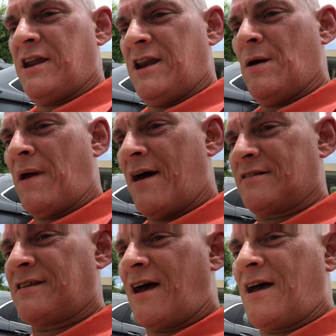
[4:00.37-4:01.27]
any amount
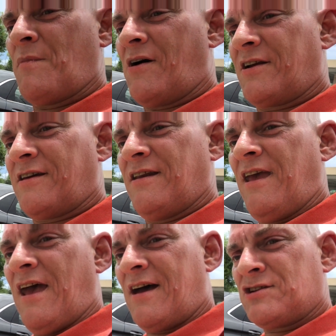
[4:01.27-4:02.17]
of time on it,
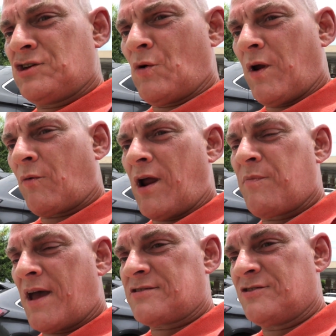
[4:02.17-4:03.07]
I should have went right
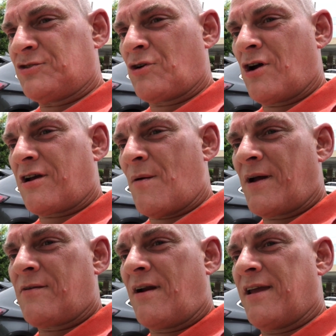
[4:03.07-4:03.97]
back to the truck, got
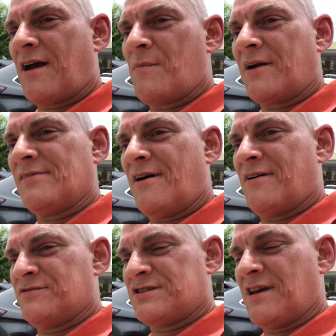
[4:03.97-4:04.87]
my crate, got my
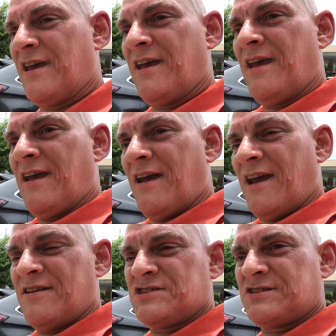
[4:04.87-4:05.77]
gloves,
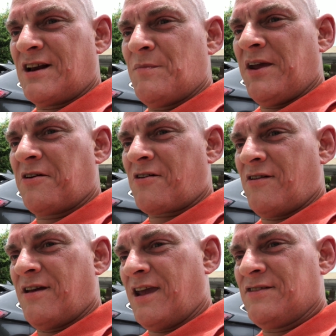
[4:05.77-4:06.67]
and set them here,
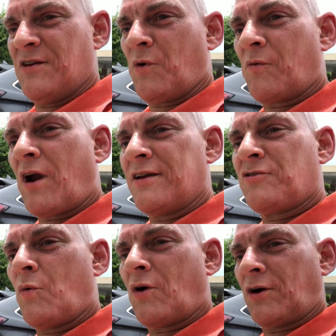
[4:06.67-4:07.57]
and then went right
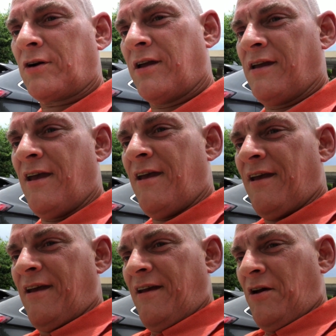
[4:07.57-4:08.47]
to work.
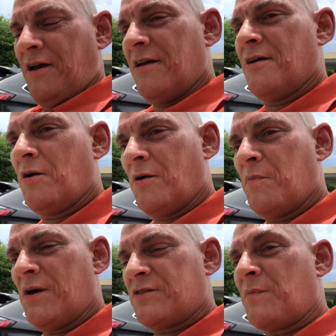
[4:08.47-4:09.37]

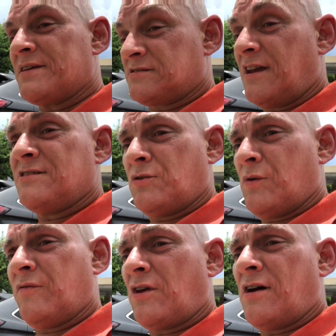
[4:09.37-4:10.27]
But the best thing to
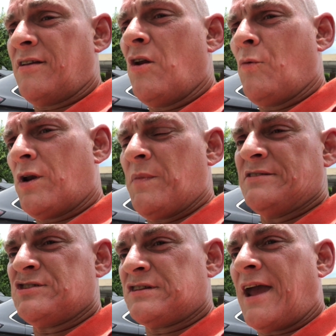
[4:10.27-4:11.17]
have done would have
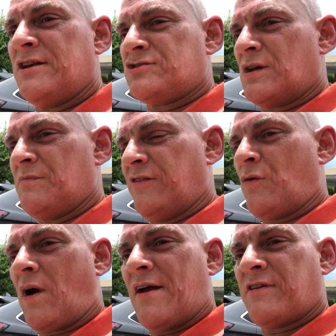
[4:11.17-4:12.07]
been staged them
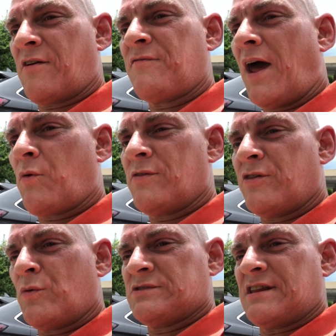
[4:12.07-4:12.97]
before I verified whether
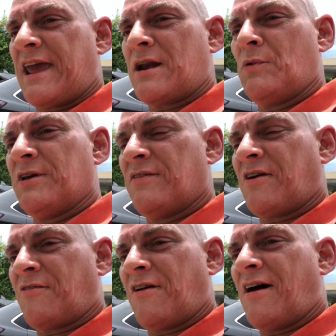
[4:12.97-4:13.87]
there was an animal in
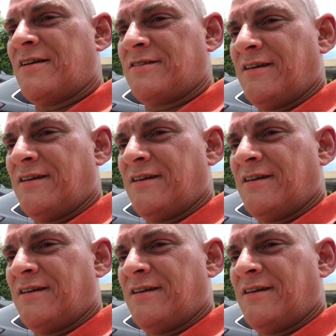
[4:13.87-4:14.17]
there or not.